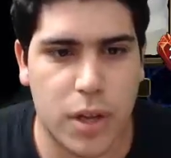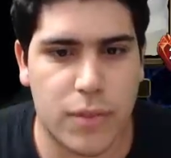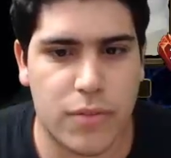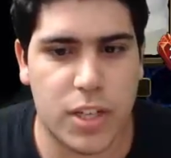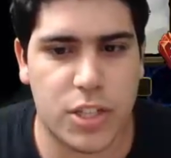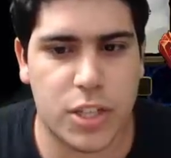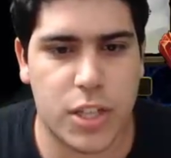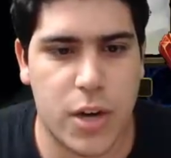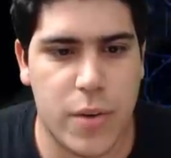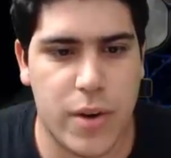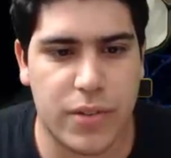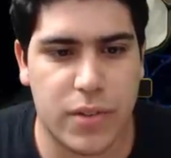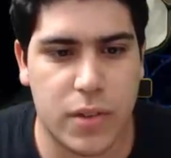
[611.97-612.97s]

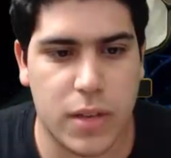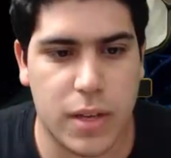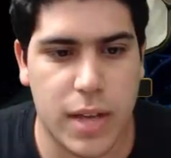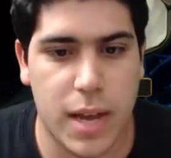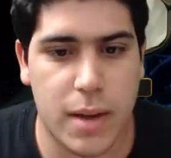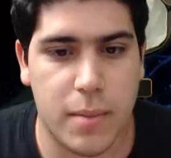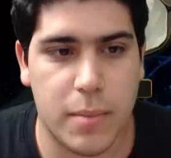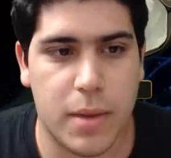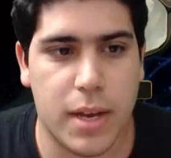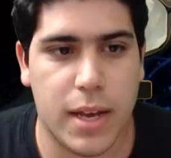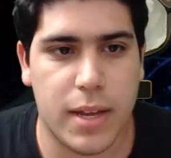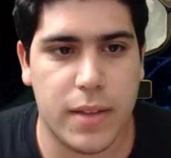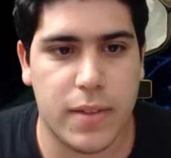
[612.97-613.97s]
legendaries in the game,
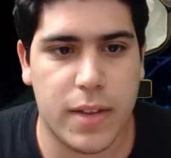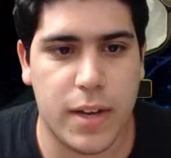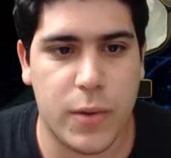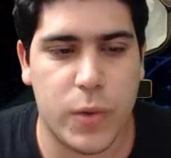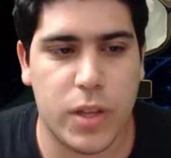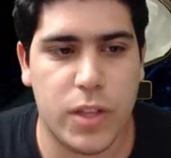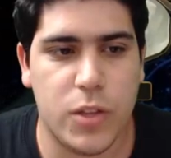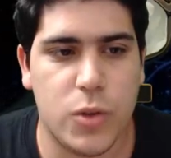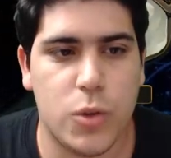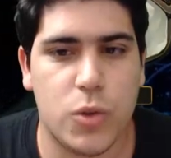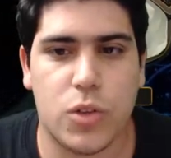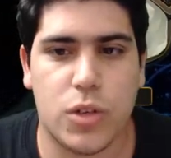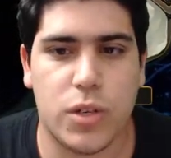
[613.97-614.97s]
and they really do
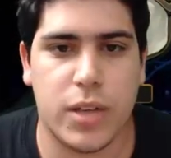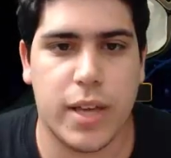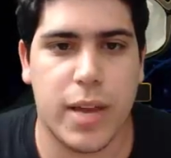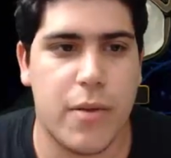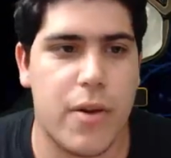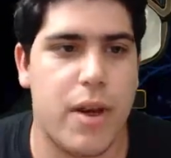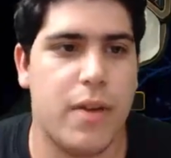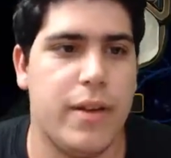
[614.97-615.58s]
turn the game around.